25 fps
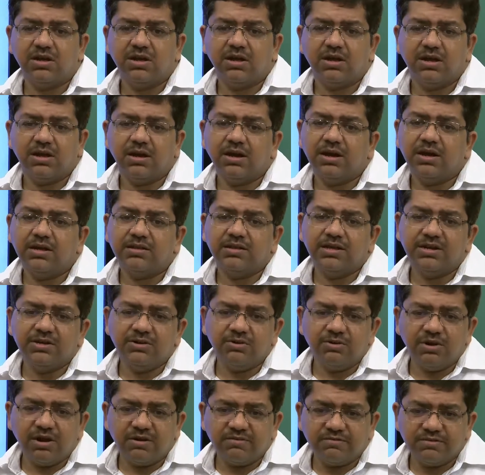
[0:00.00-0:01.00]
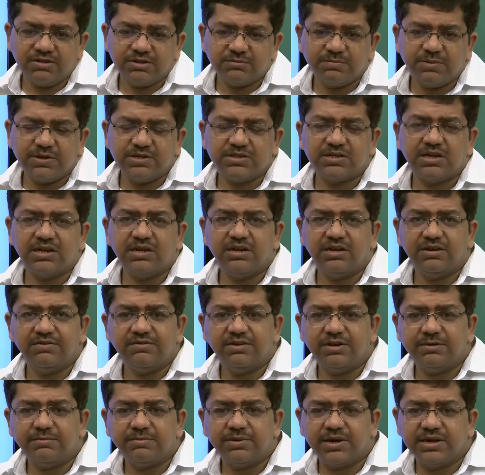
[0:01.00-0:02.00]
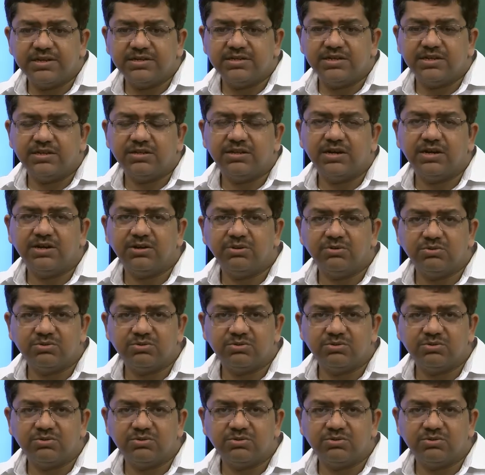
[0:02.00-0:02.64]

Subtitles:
Then you have a special event pricing, that you